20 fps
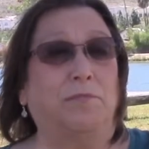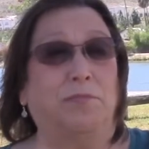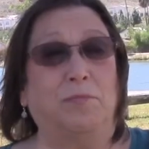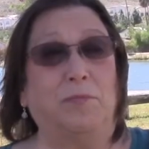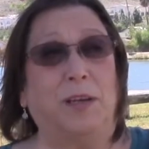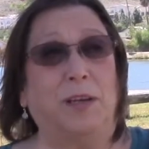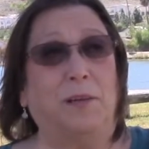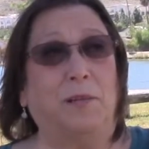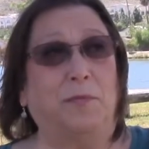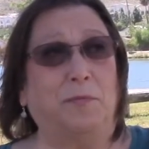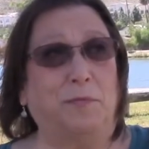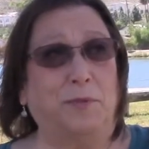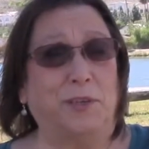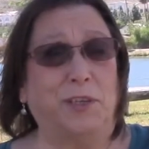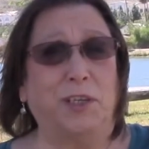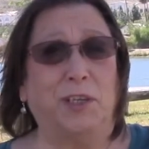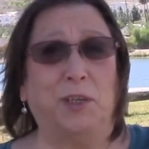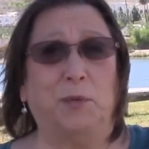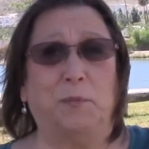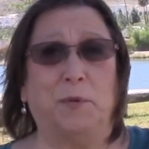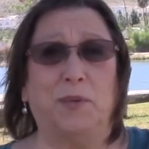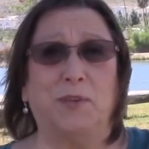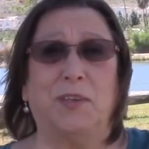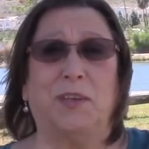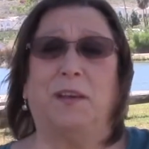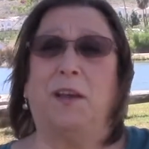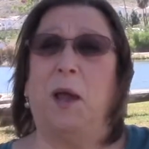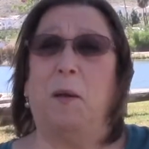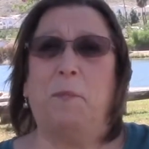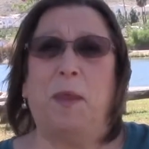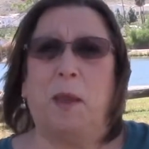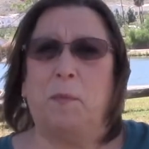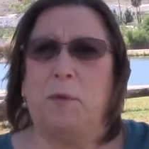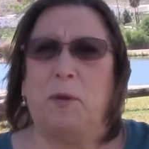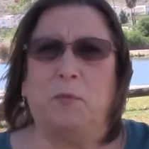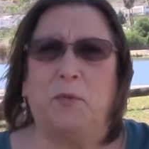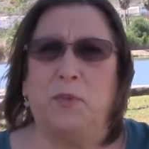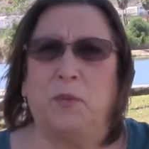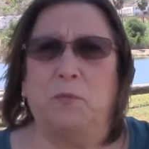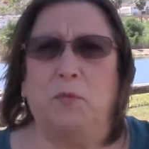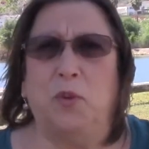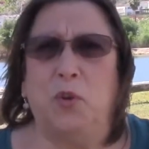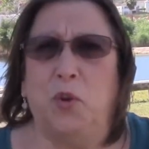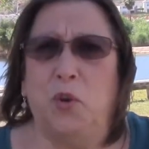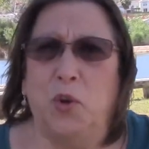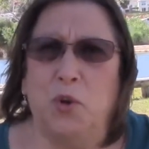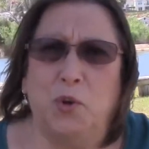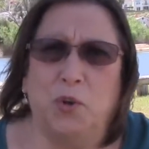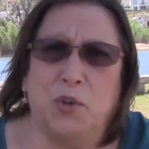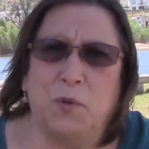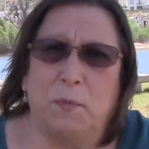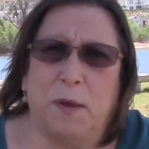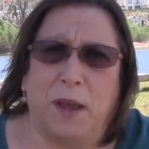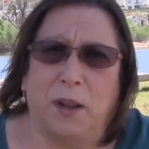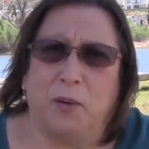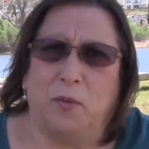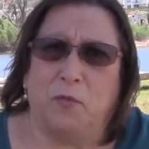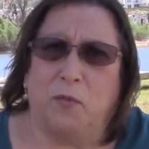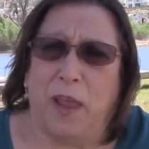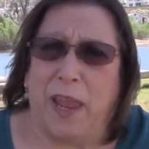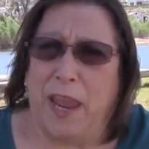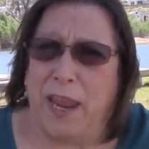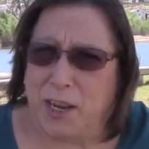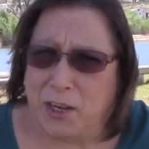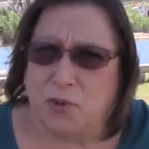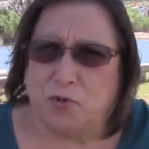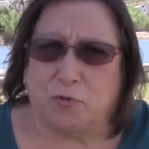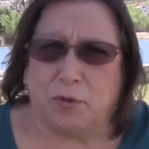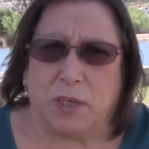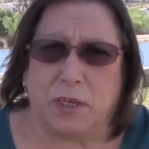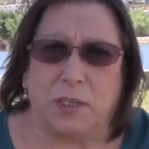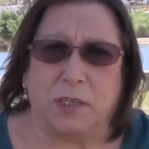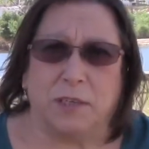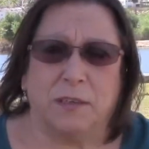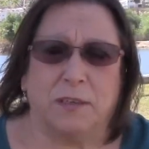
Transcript: a particular person, come at me with a huge amount of hatred.